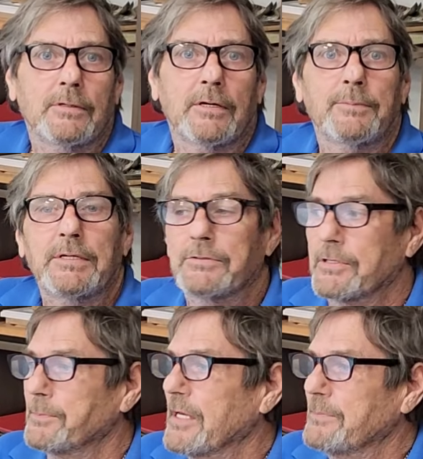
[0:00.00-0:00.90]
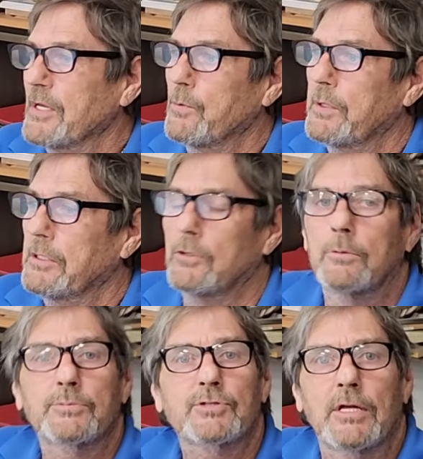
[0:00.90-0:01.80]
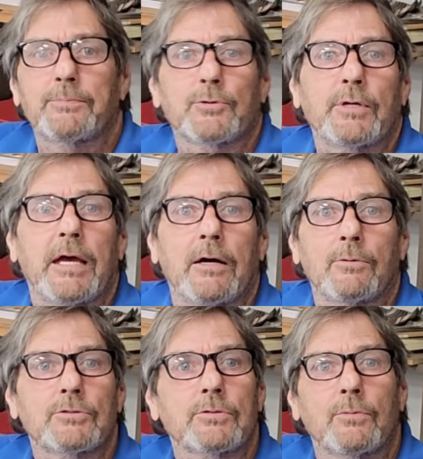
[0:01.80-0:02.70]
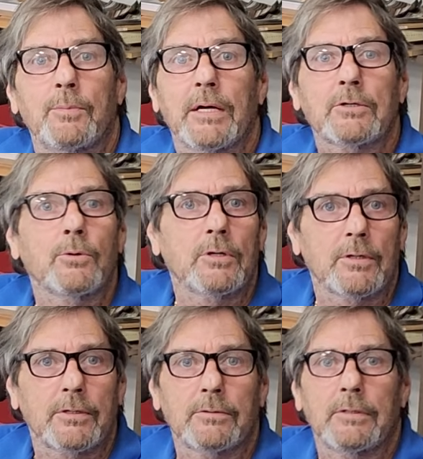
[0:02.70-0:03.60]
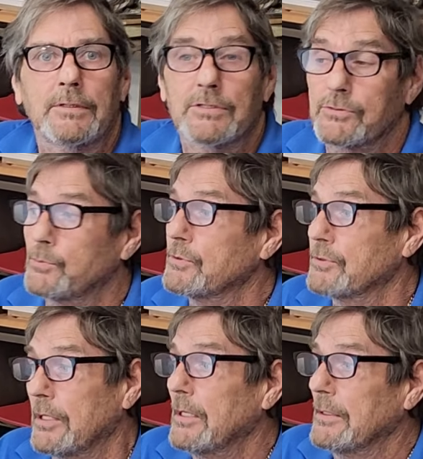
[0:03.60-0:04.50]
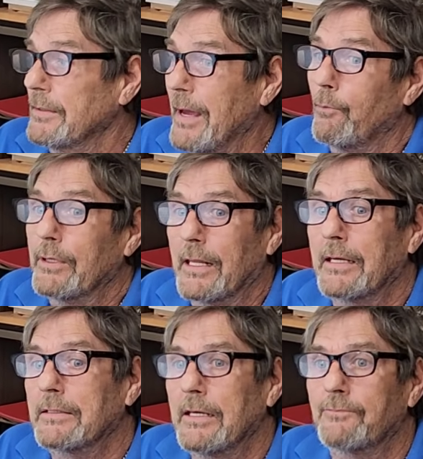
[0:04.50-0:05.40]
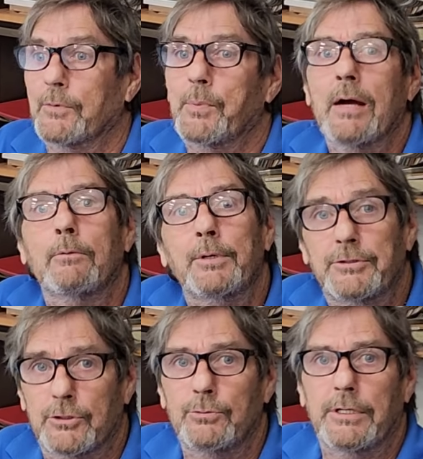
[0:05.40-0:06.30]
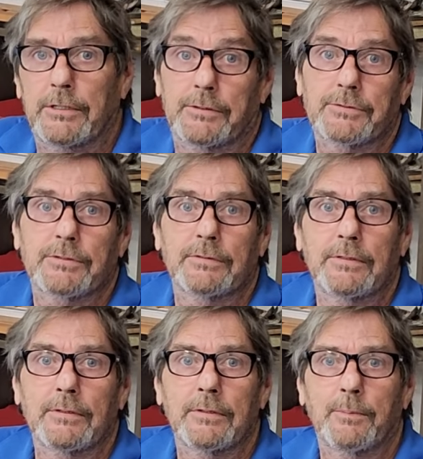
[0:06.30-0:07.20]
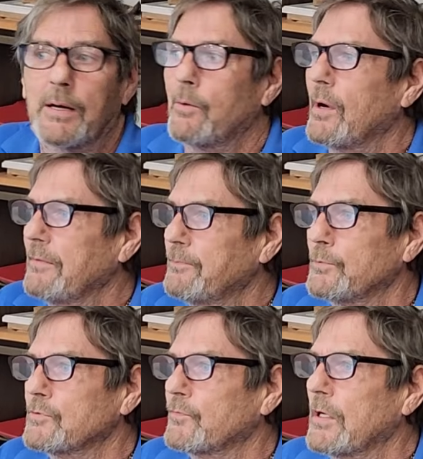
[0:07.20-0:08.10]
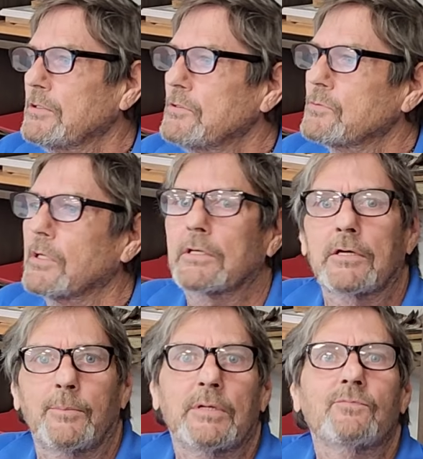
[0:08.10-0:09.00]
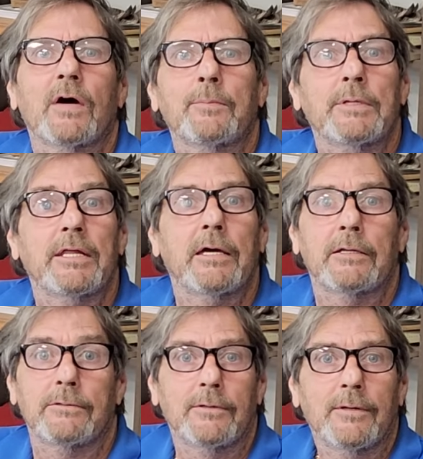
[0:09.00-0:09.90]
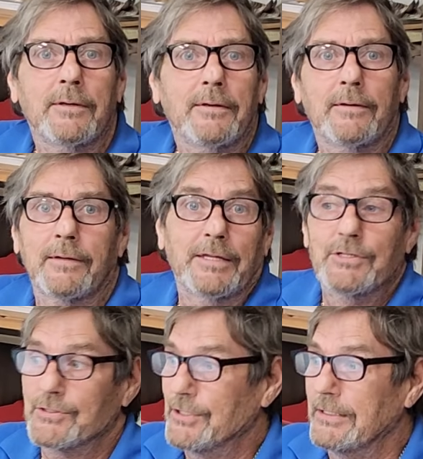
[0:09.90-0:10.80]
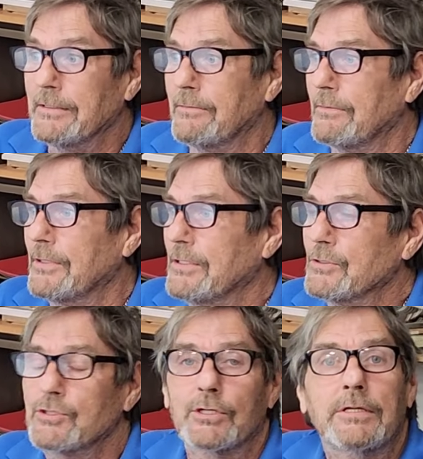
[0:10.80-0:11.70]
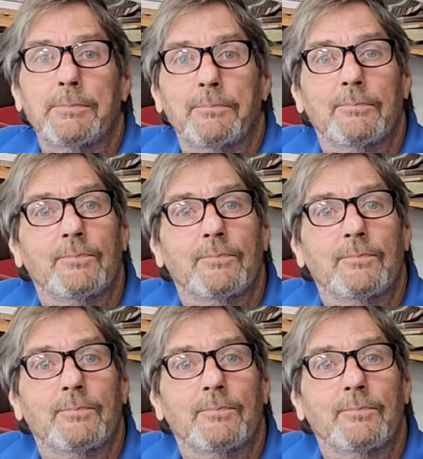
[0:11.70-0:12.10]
I mean, sometimes I went home, slept 3 hours, and went back to work. And that went like that for probably 2 years. You know, my wife was afraid she was going to come in and find me dead. I just didn't sleep.